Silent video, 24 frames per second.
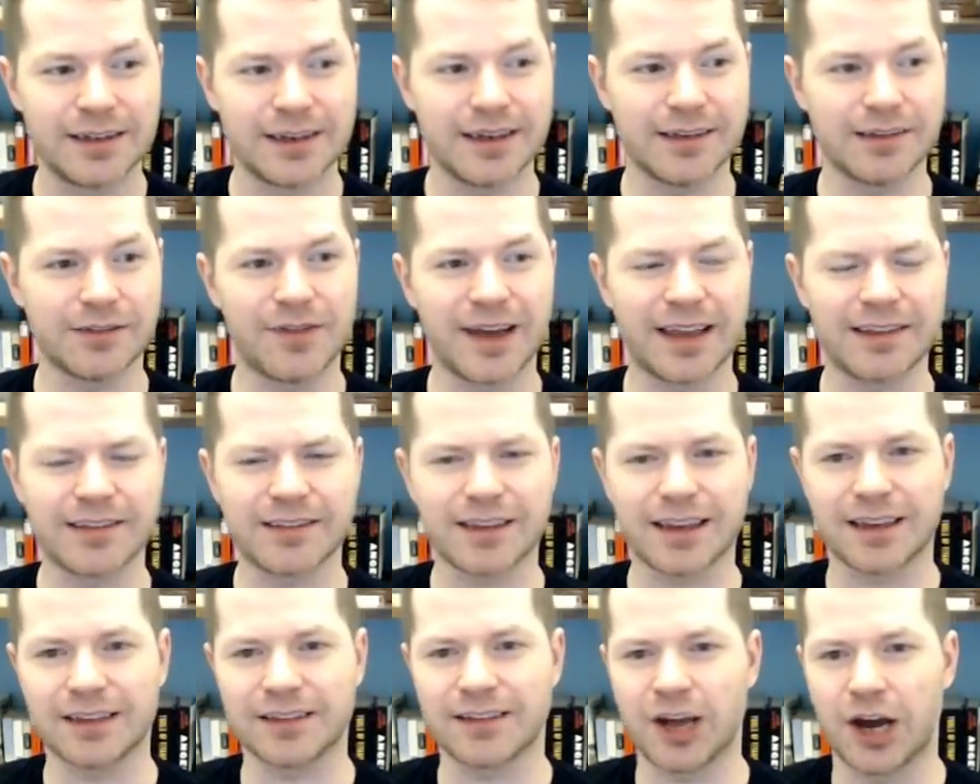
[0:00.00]
He's
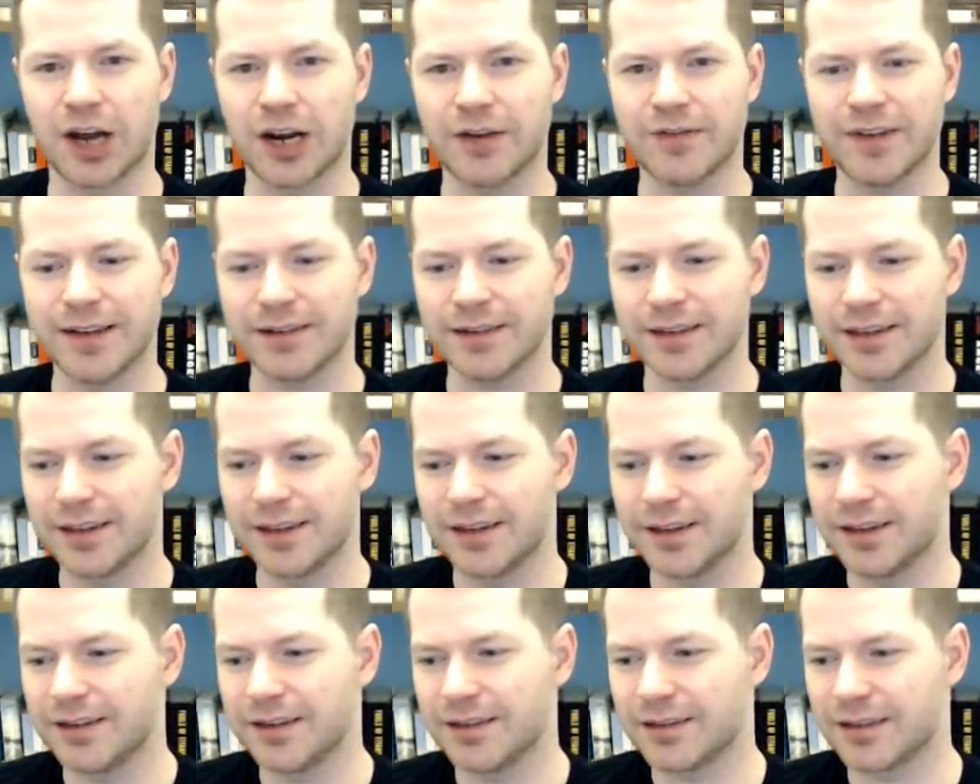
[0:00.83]
investing a ton of it.
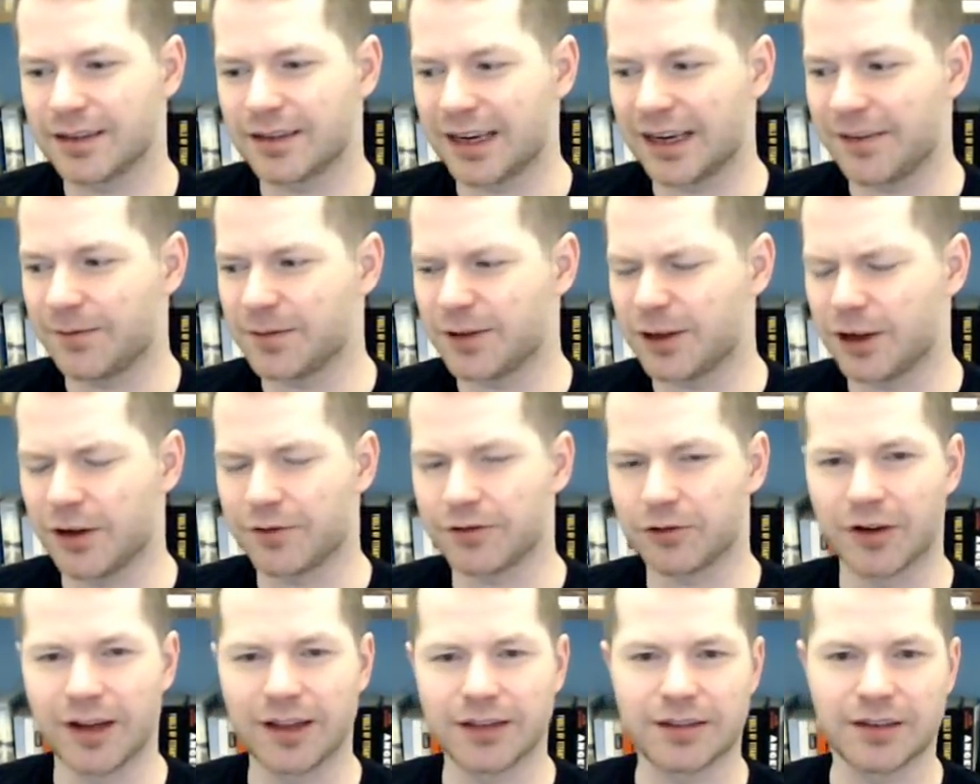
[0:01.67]
He's going to give
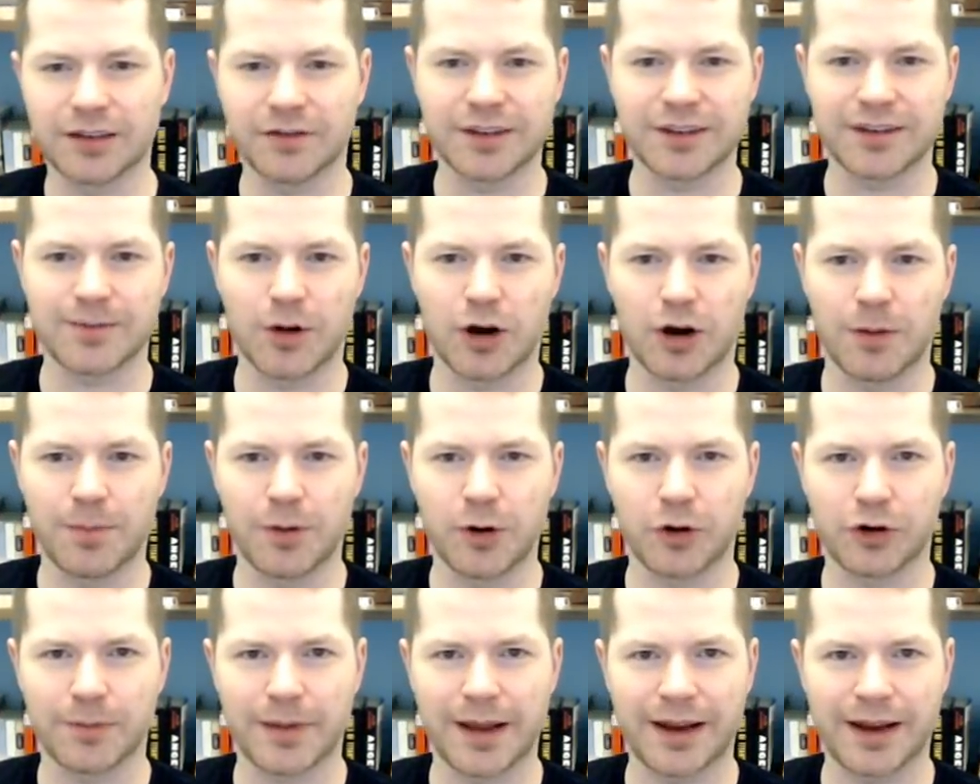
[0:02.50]
himself a relatively small
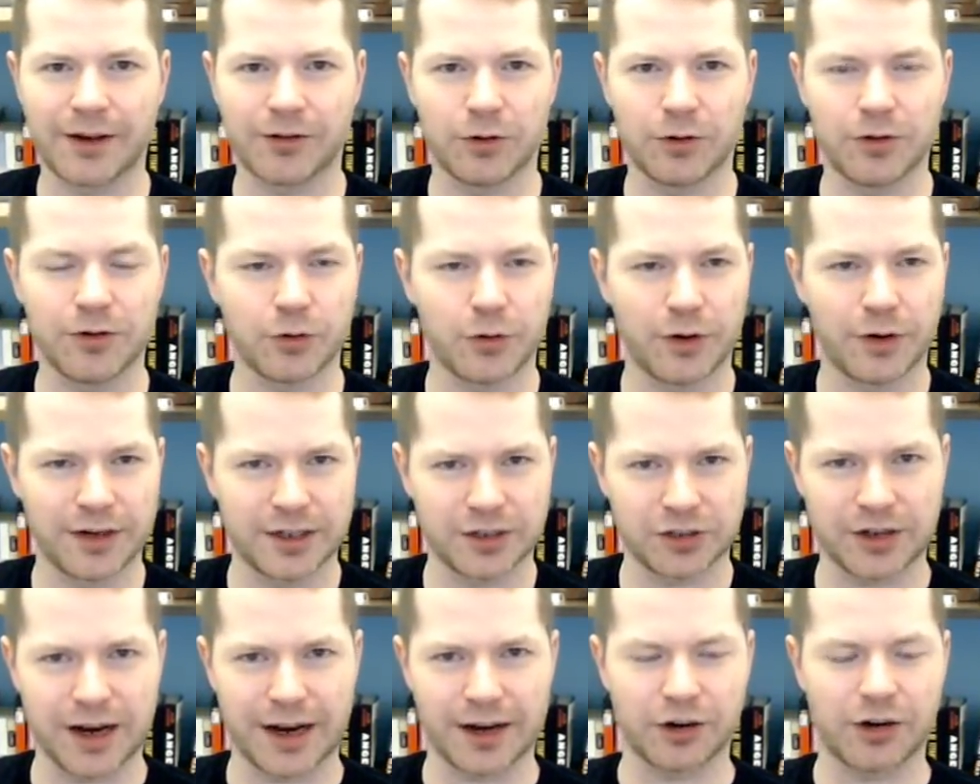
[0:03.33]
poker bankroll. He's going
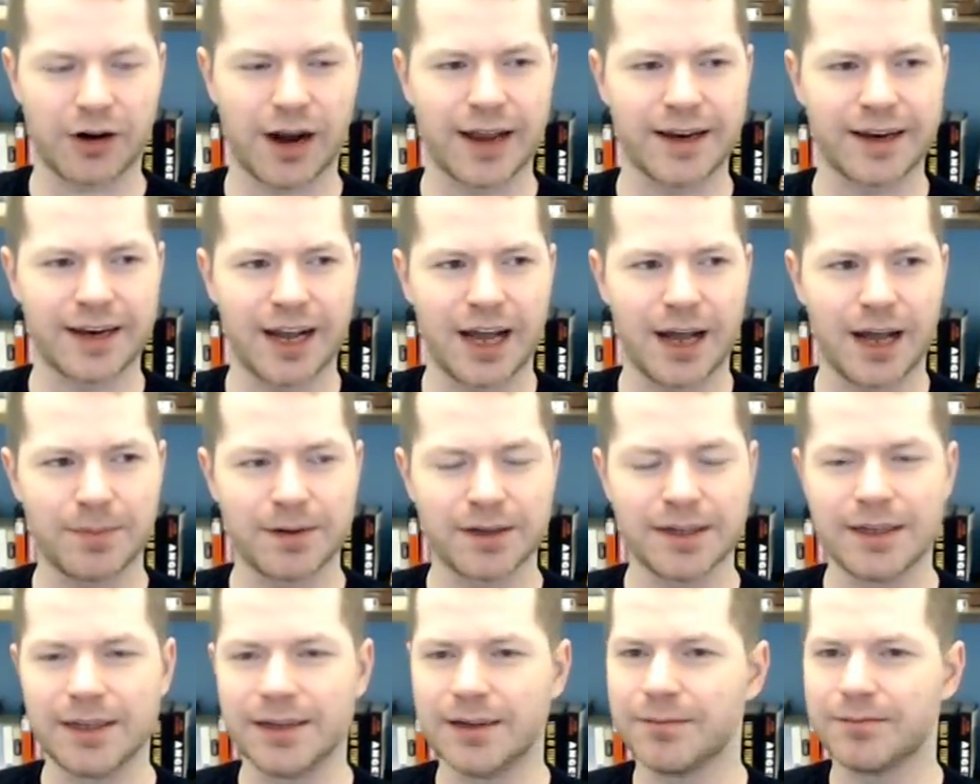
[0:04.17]
to try to grind it
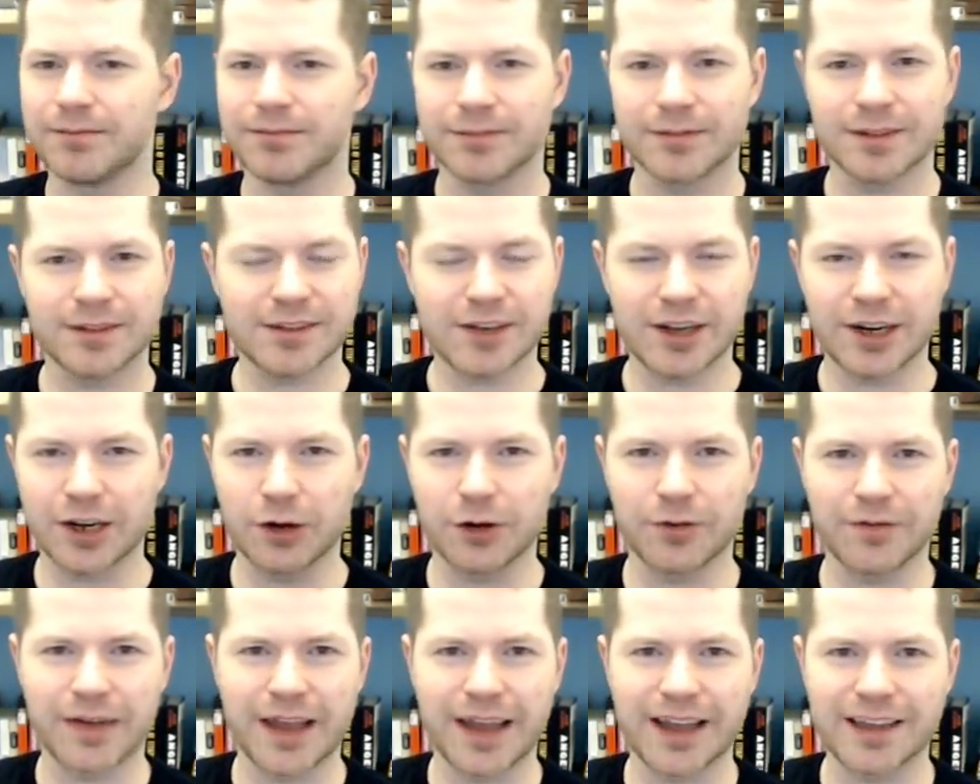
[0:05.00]
up. He's going to
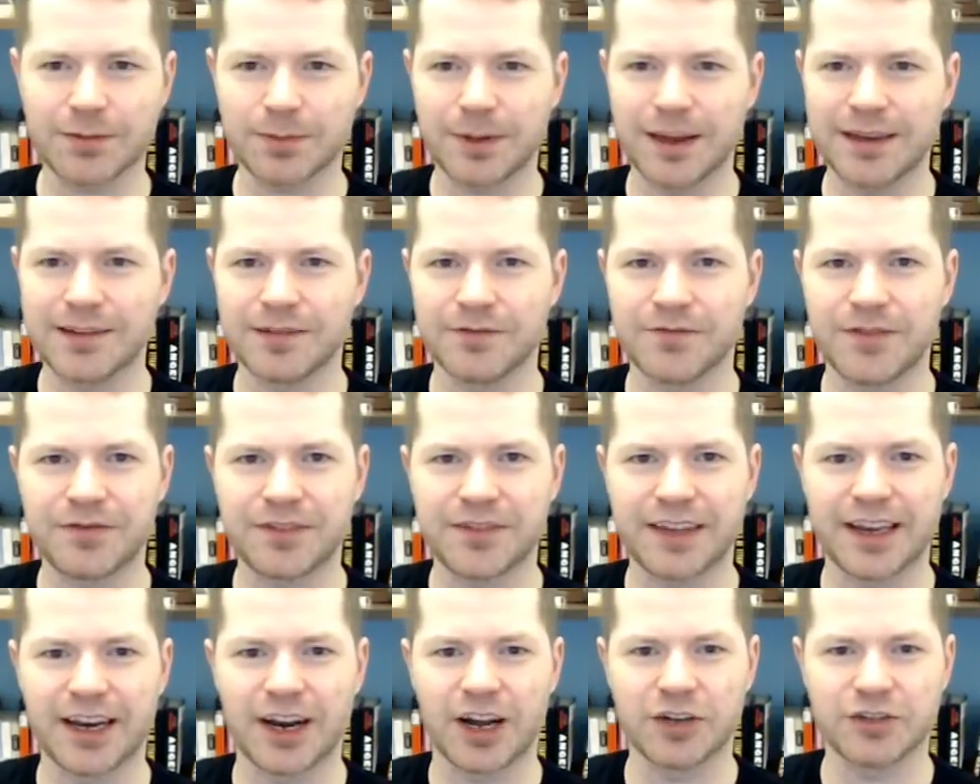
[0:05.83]
go to Vegas, play some
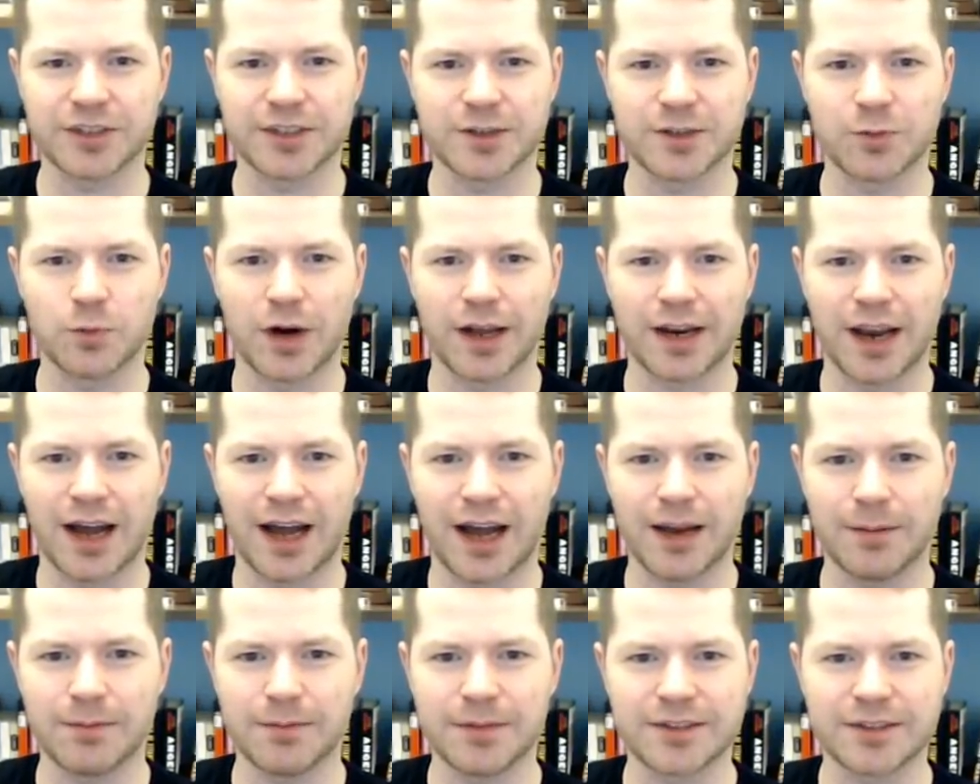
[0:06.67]
1500s and
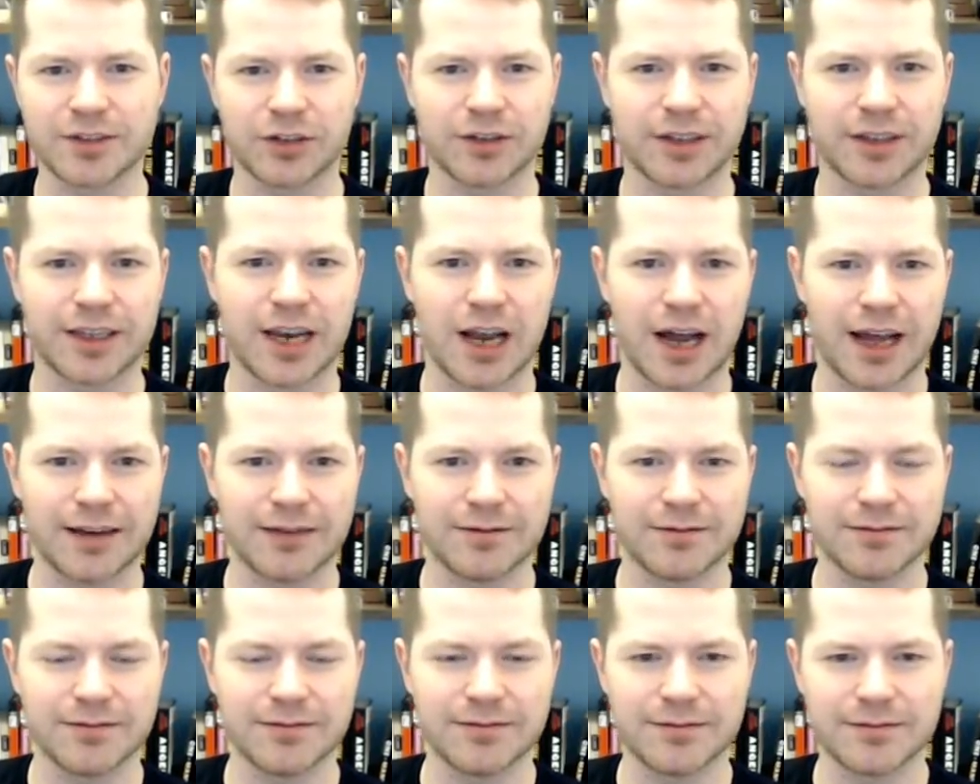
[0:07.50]
whatnot, but certainly
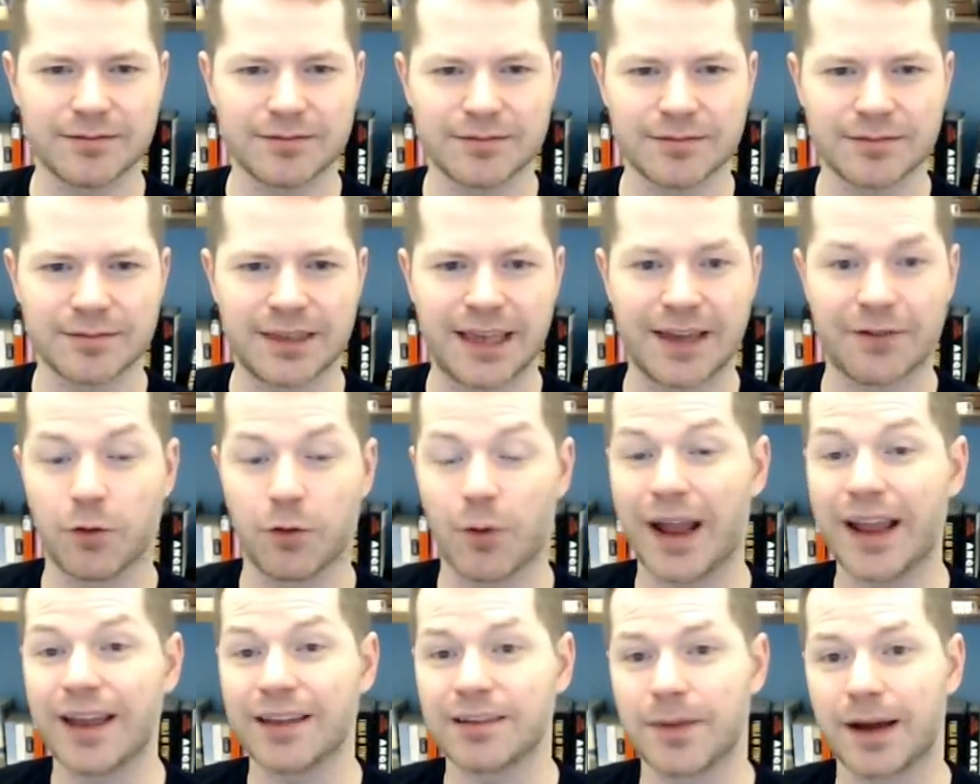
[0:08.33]
not give
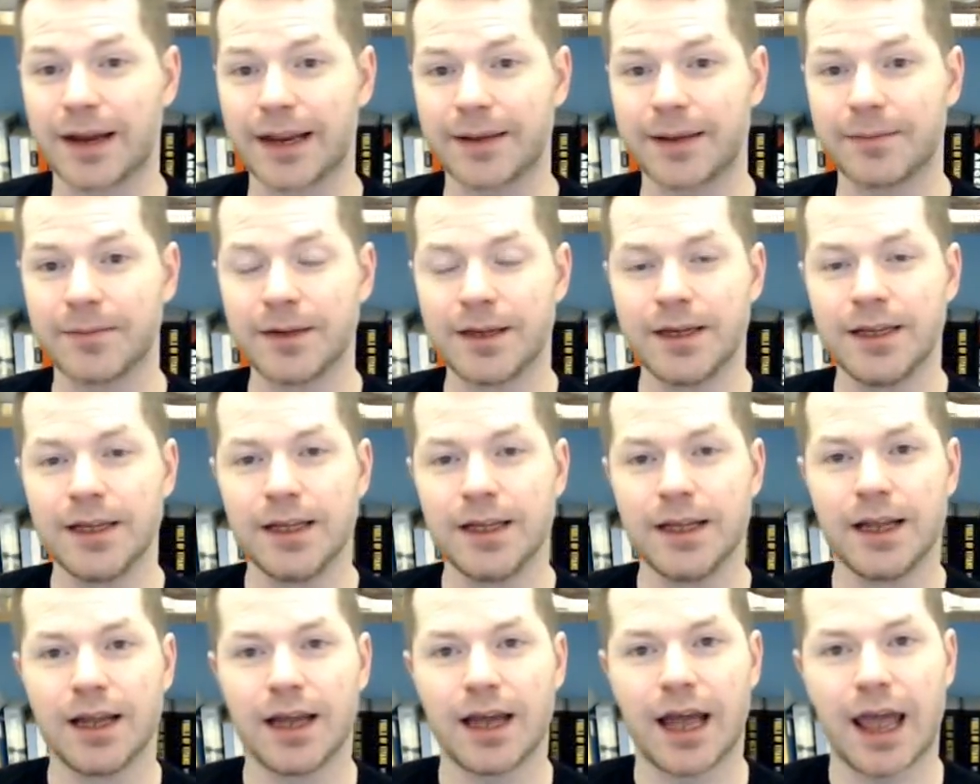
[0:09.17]
away his money.
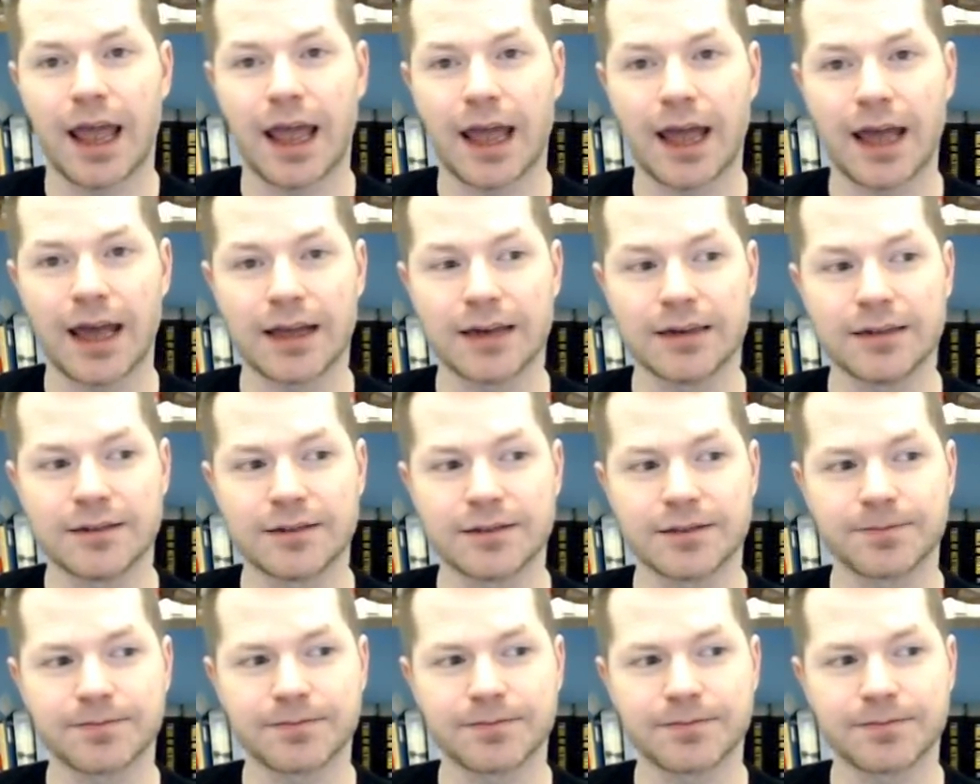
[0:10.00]
And